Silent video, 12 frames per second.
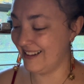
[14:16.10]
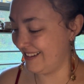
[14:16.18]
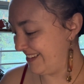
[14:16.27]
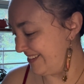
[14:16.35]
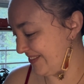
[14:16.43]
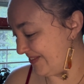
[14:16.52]

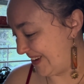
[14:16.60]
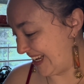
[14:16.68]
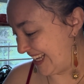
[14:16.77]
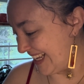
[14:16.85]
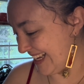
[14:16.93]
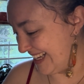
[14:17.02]
Oh my
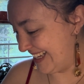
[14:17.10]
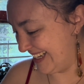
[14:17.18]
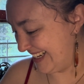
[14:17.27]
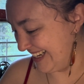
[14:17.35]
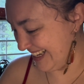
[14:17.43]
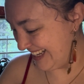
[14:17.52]
God.
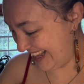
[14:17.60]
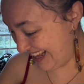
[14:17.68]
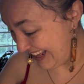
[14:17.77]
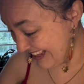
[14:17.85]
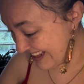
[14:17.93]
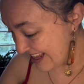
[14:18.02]

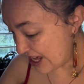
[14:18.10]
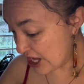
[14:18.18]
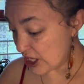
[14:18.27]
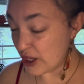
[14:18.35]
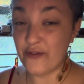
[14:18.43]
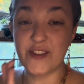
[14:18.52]

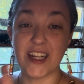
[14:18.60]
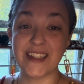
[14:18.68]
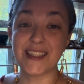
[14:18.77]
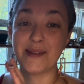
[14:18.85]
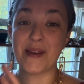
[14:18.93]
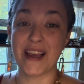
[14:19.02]
You've
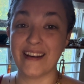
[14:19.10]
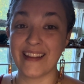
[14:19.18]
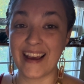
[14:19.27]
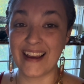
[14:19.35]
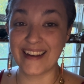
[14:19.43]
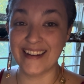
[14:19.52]
done some
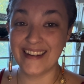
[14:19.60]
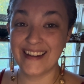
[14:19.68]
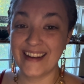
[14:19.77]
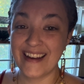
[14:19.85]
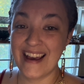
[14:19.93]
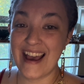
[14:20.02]
healing,
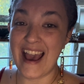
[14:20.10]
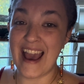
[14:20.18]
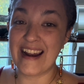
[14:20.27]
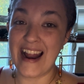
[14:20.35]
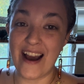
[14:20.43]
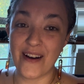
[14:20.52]

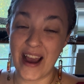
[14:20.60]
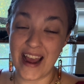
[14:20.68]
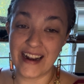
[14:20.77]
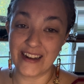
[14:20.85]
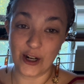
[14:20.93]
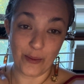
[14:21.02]
and
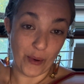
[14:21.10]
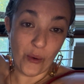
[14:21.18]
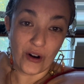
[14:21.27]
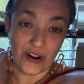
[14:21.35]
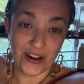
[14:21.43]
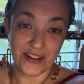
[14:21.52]
you're
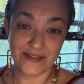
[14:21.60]
bored.